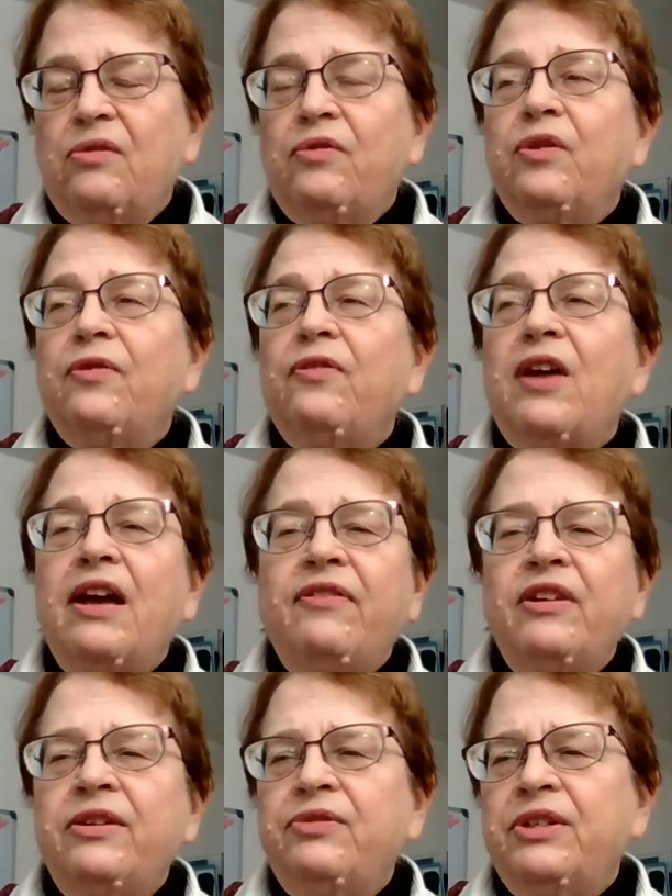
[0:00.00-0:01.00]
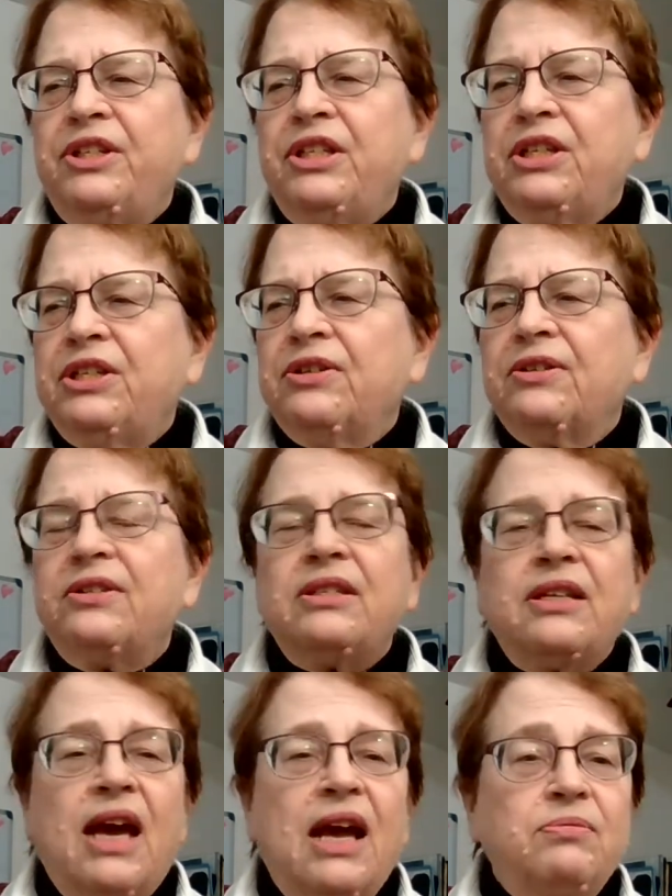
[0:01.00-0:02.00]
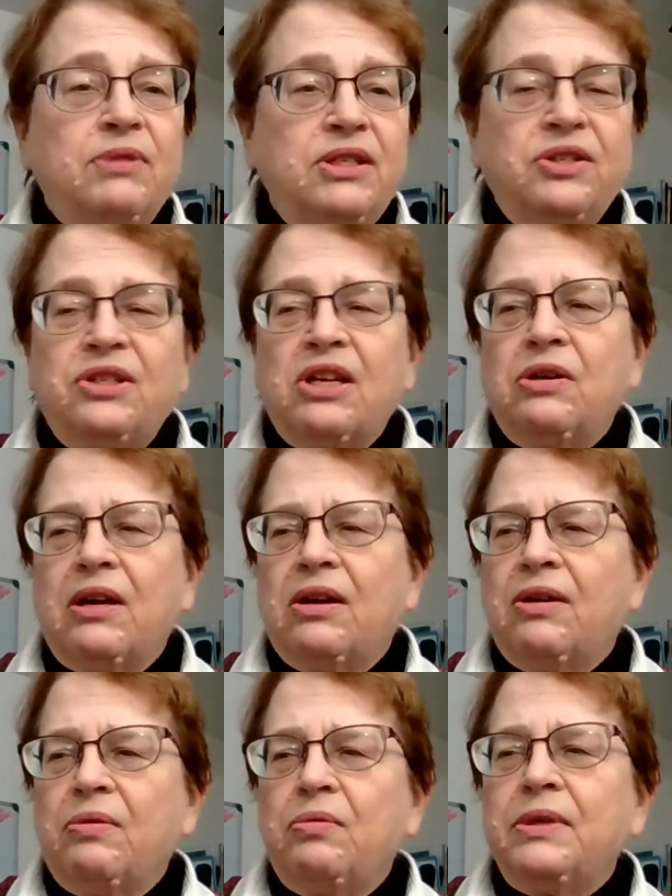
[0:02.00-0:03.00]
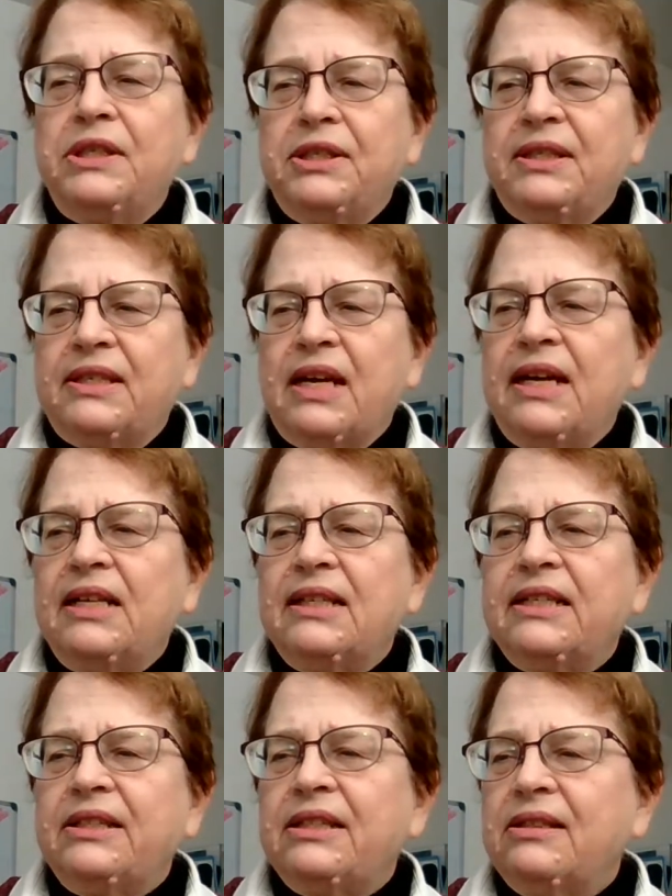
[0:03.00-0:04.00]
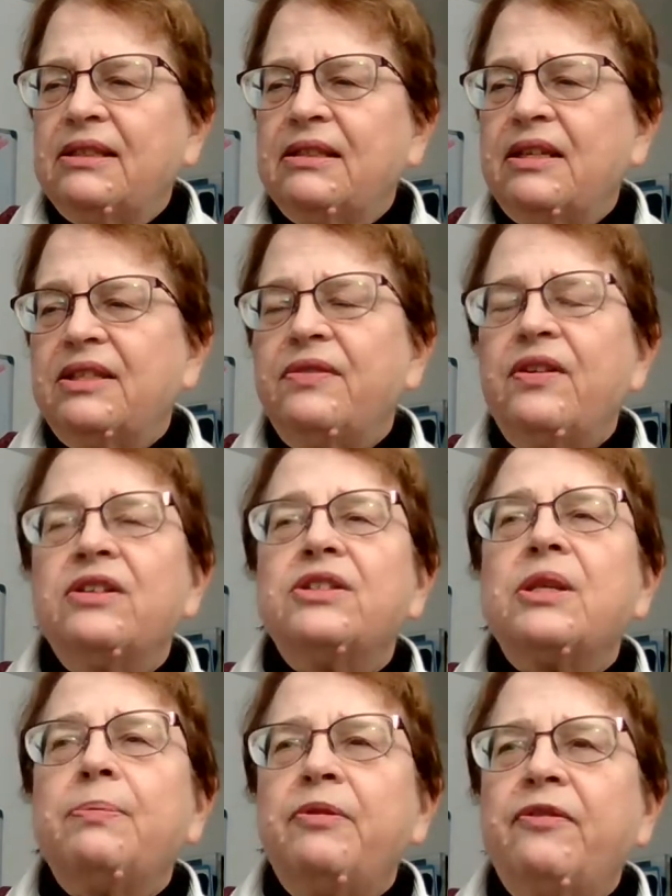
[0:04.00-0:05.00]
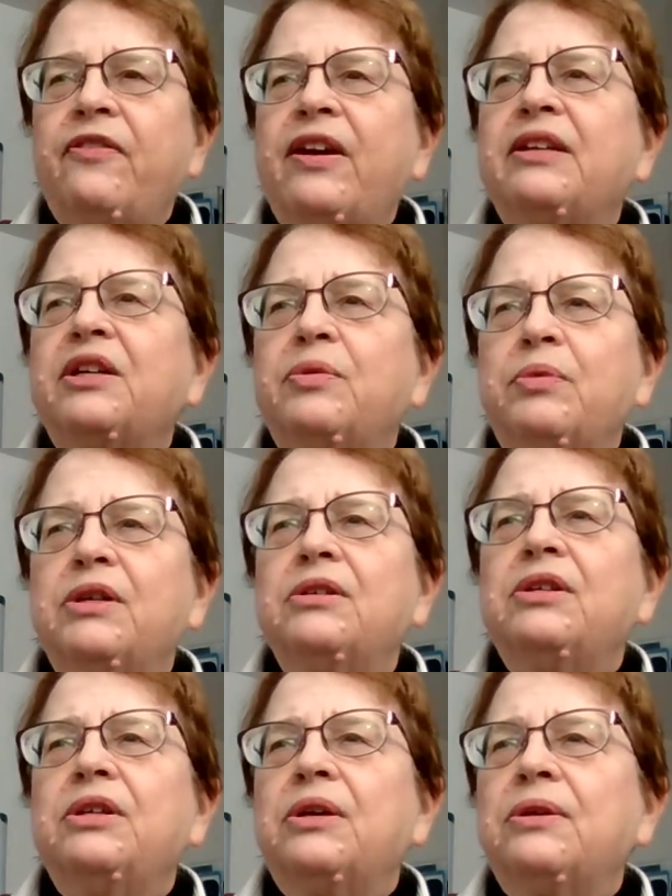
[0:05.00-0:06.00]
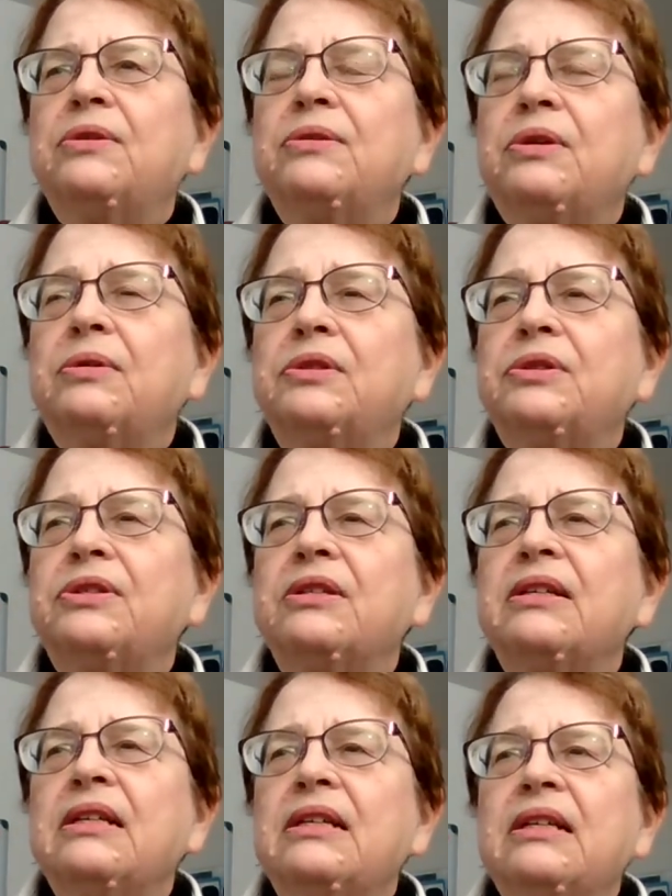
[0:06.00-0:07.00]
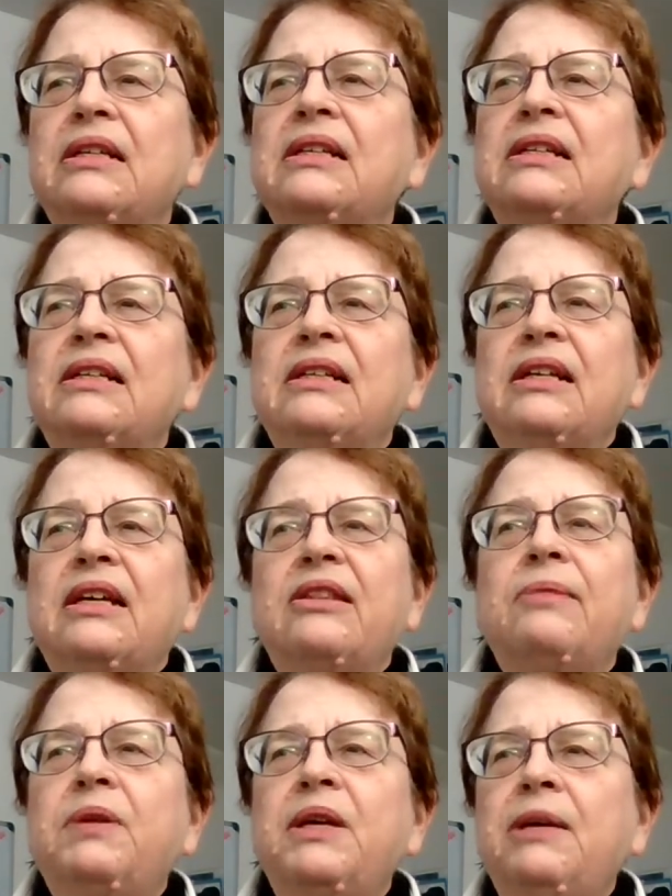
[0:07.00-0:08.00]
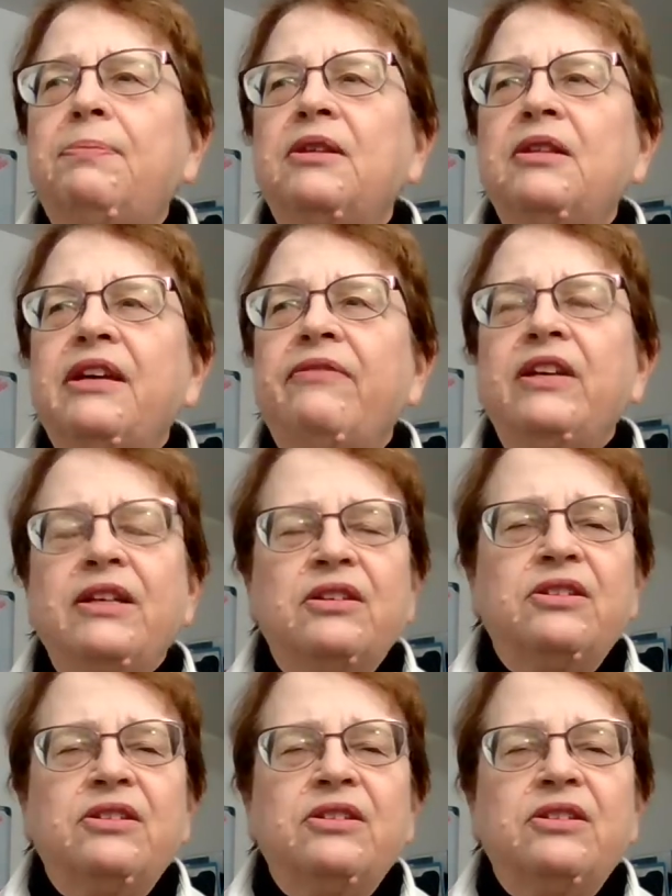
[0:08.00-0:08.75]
For 500 years, God was, so, was silent as far as the prophetic word goes. And the people living in